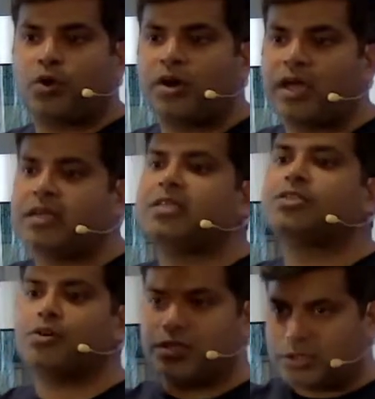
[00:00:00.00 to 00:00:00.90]
and it is
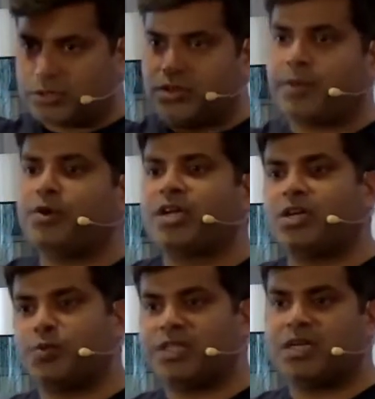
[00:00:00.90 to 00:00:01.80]
going to communicate
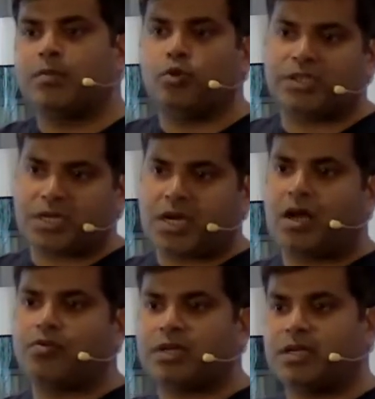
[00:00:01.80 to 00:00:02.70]
with AWS
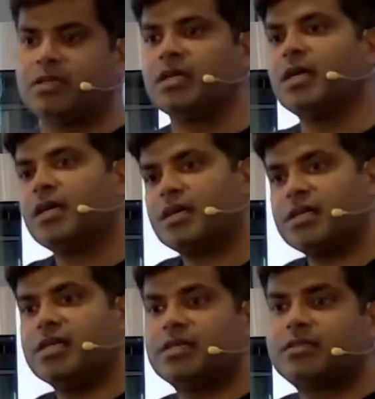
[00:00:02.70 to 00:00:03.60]
account and
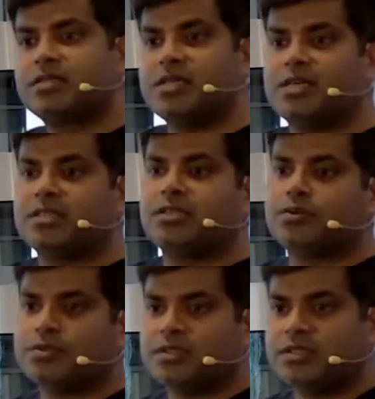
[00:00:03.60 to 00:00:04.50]
create
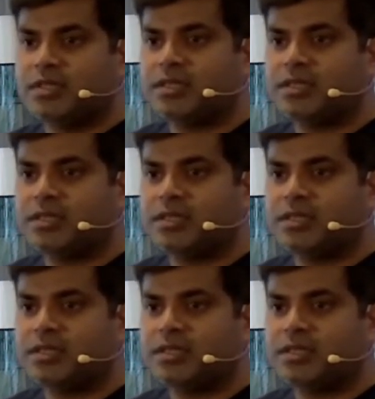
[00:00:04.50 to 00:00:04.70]
resources there.